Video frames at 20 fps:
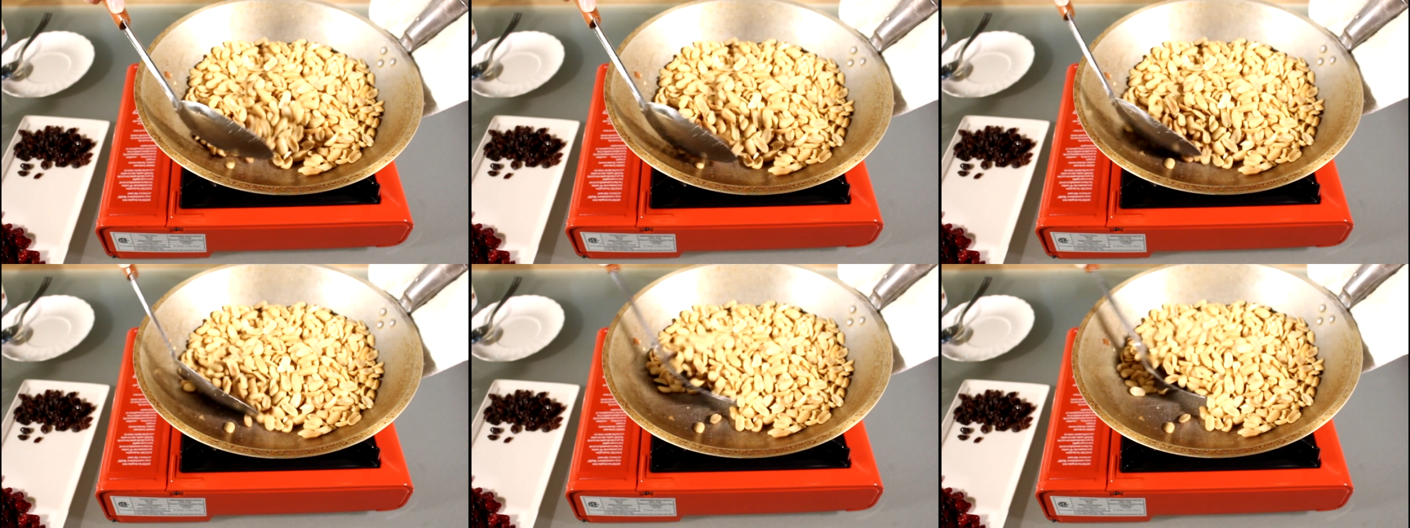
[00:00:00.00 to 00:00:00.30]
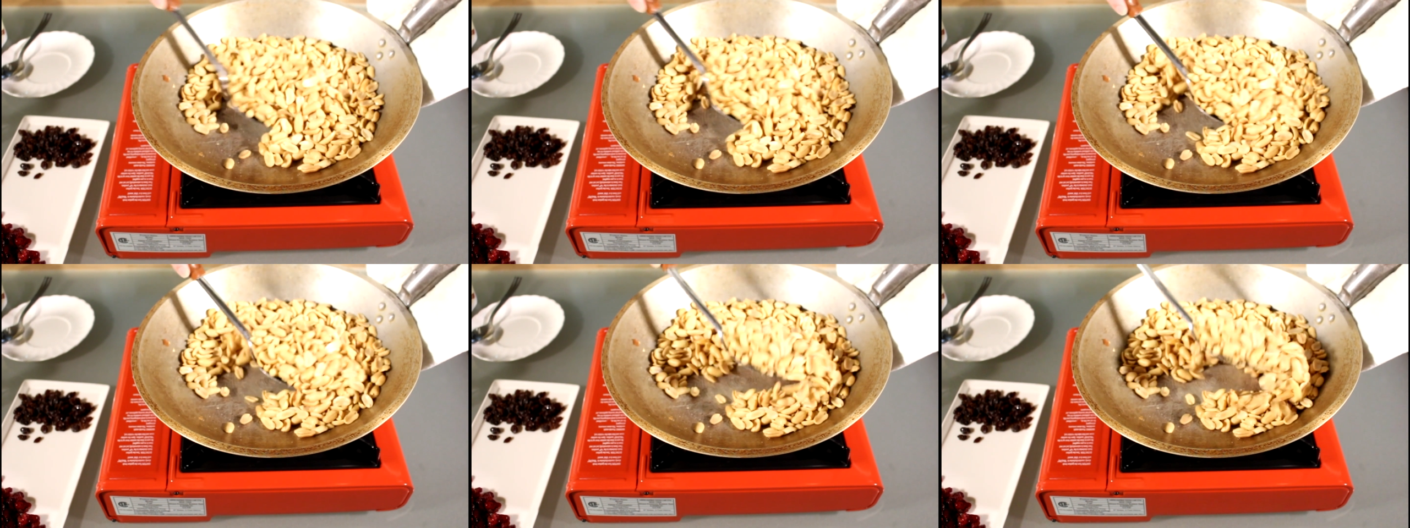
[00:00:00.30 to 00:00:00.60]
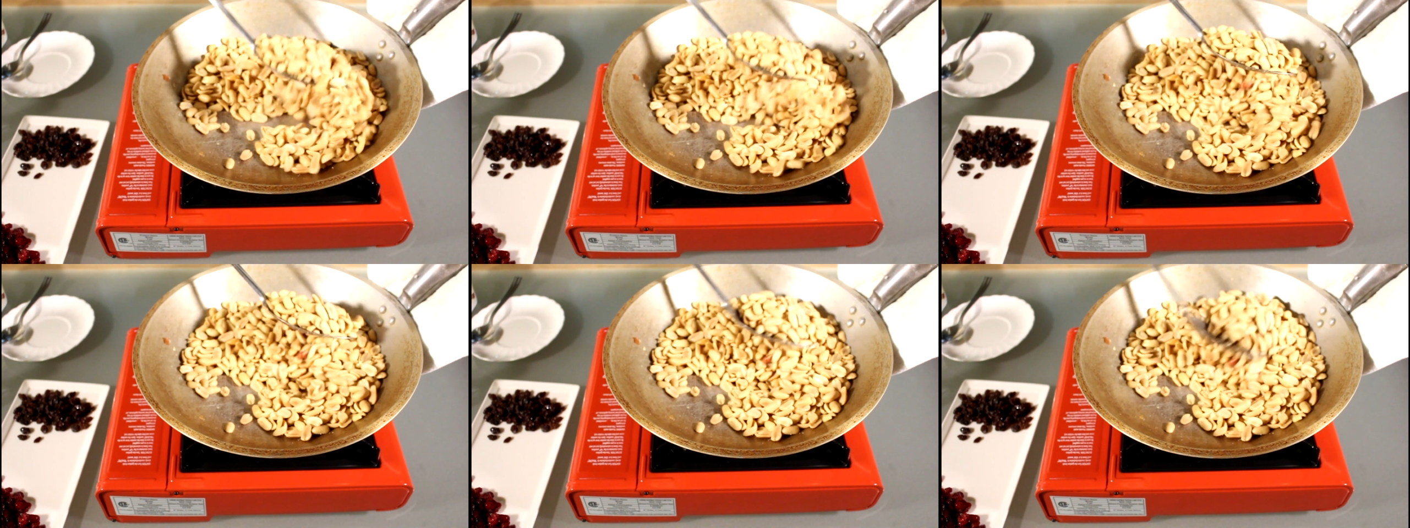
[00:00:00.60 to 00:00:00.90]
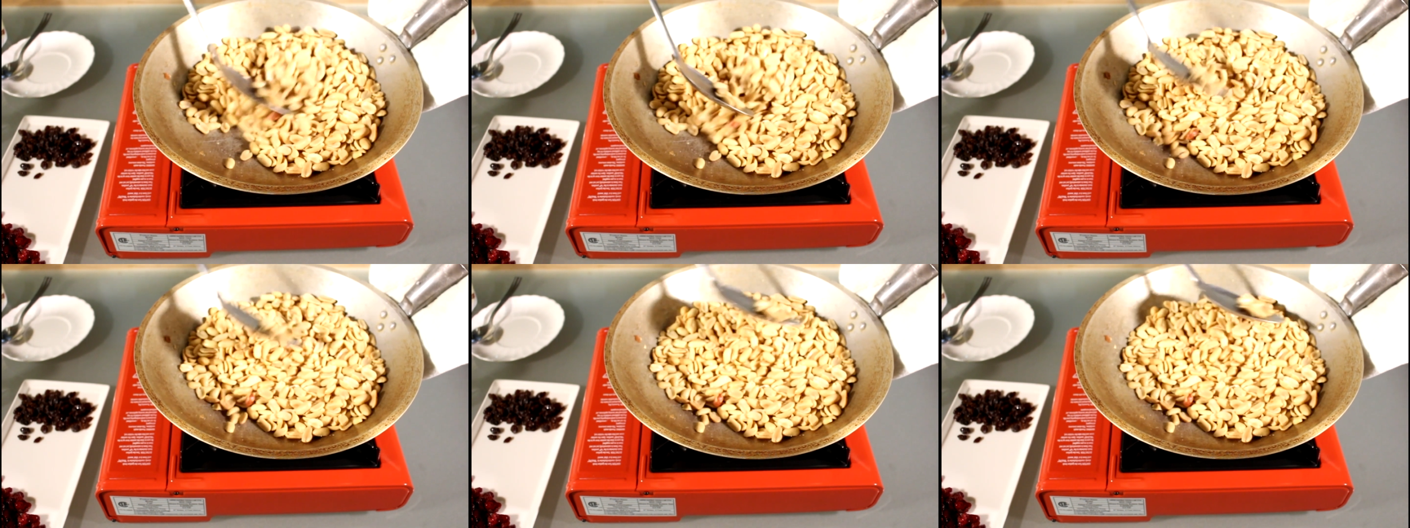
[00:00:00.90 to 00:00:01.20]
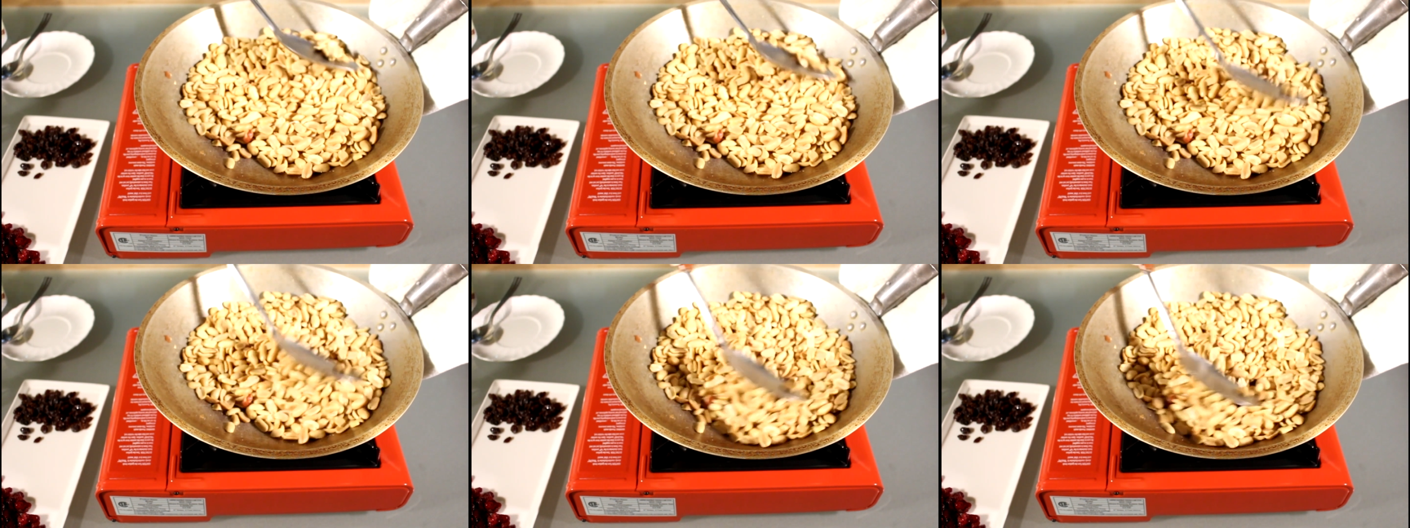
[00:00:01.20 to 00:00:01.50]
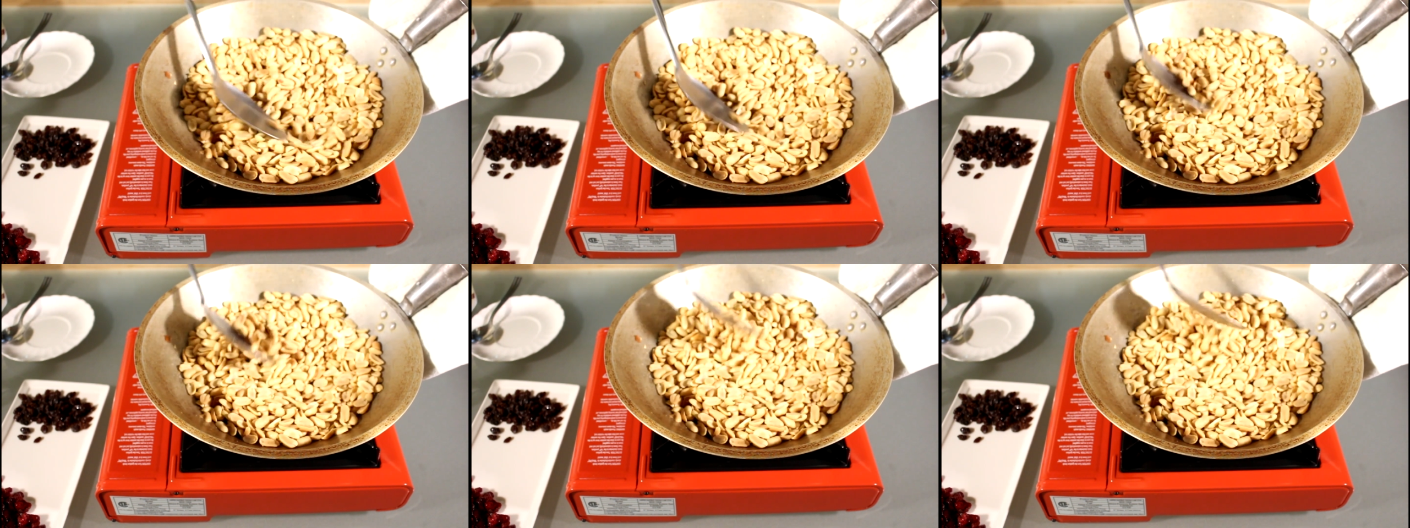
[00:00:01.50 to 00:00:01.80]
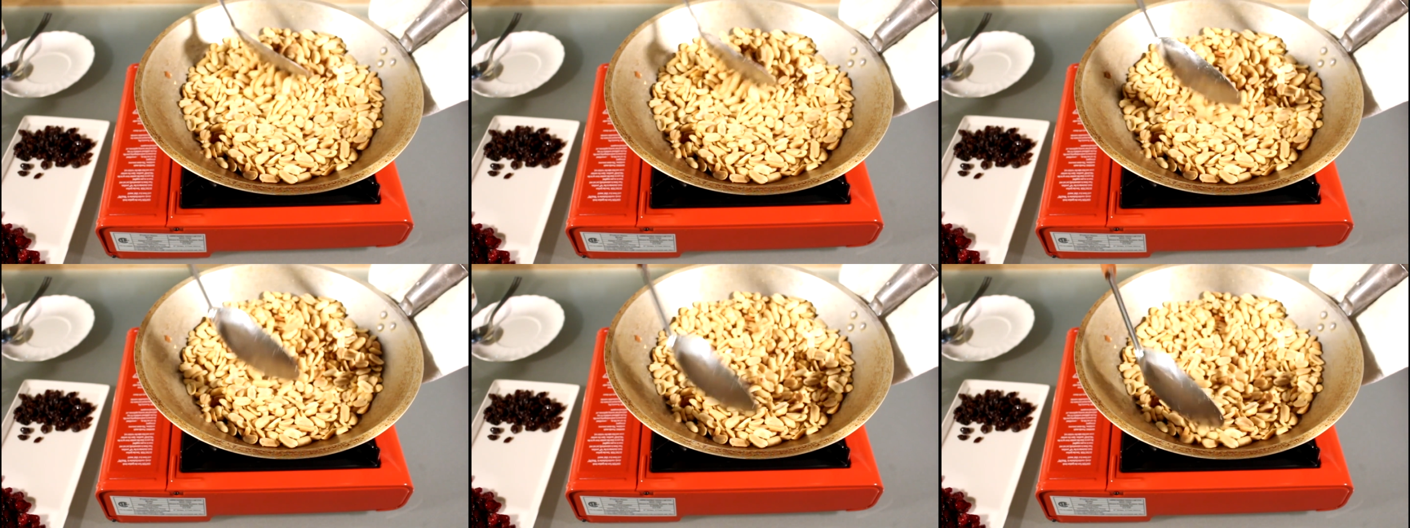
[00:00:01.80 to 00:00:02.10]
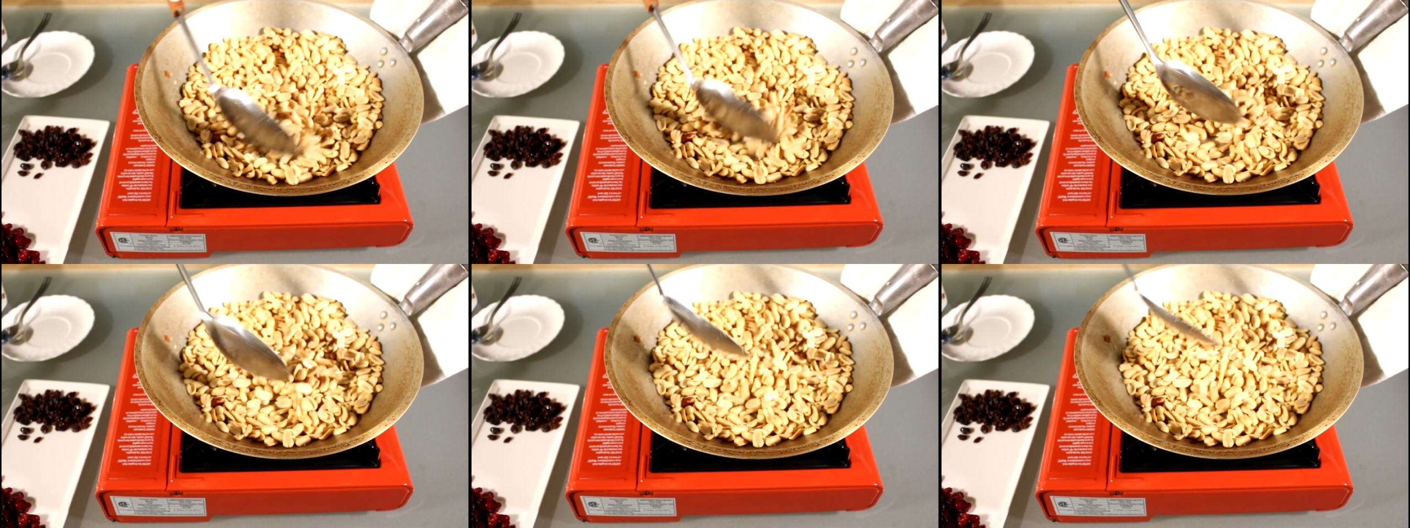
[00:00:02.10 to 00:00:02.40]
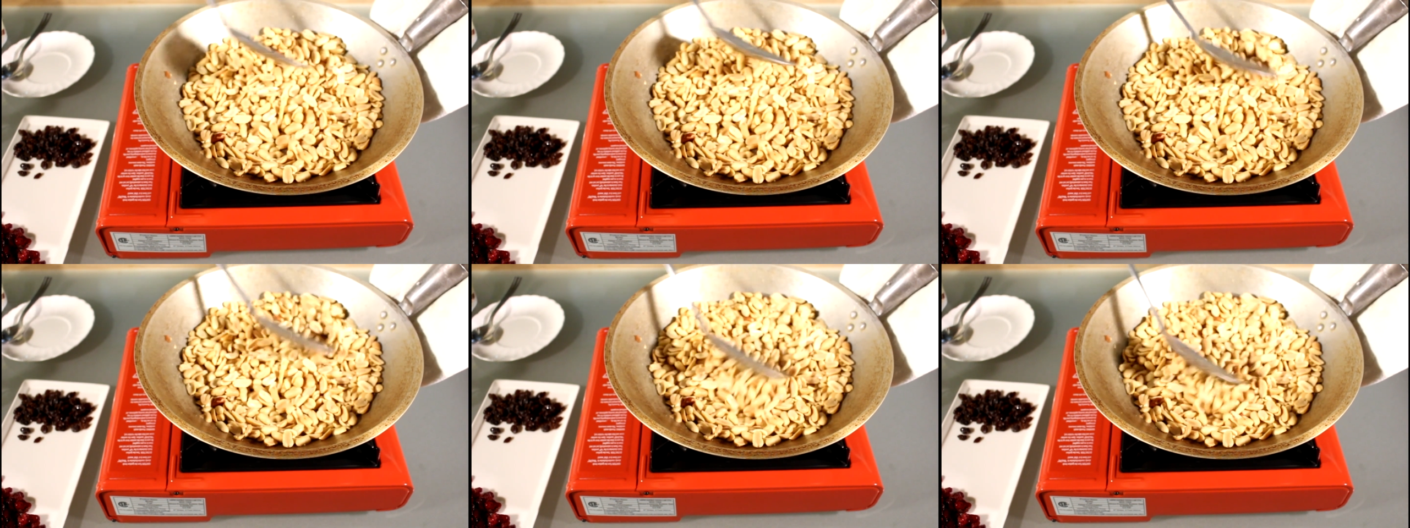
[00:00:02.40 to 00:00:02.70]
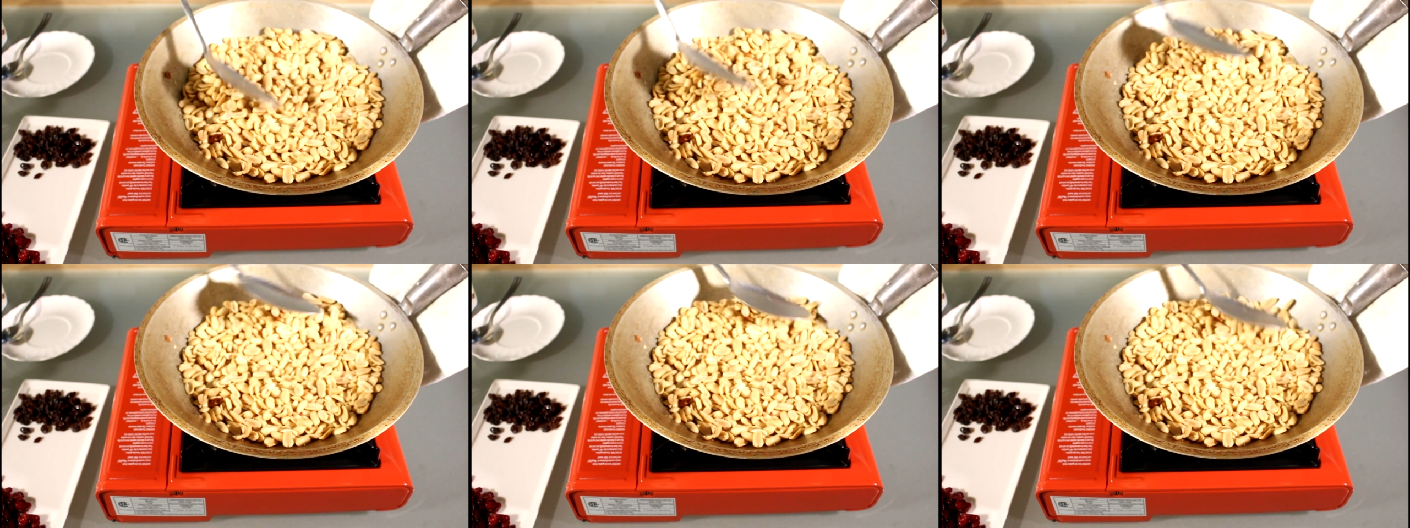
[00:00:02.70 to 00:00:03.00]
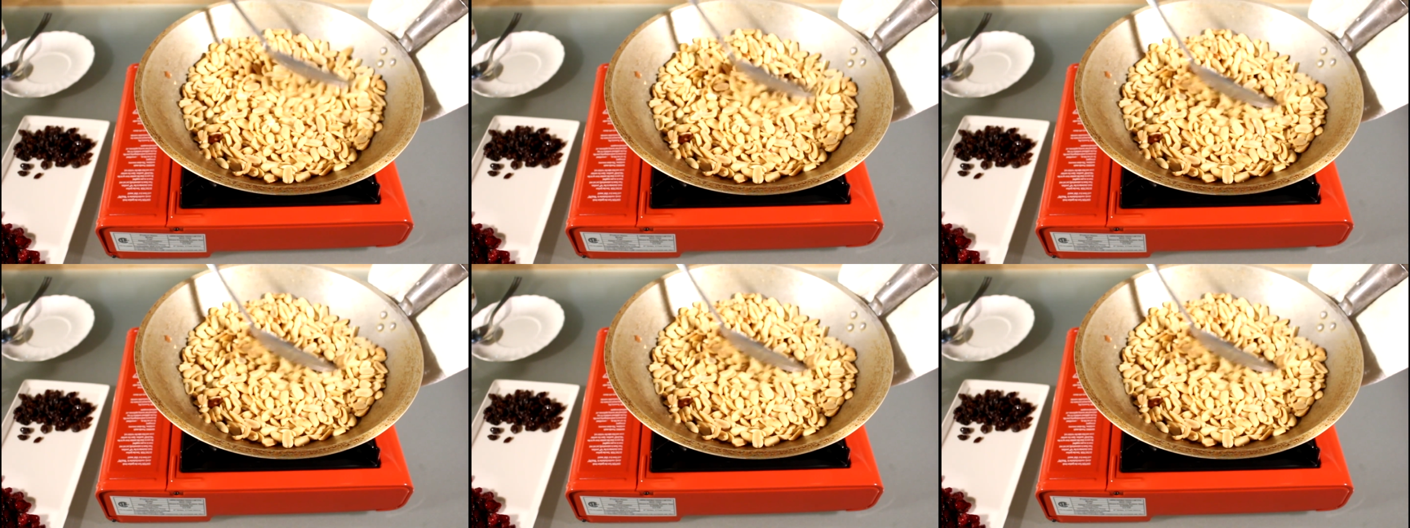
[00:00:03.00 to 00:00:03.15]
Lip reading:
(no speaker visible)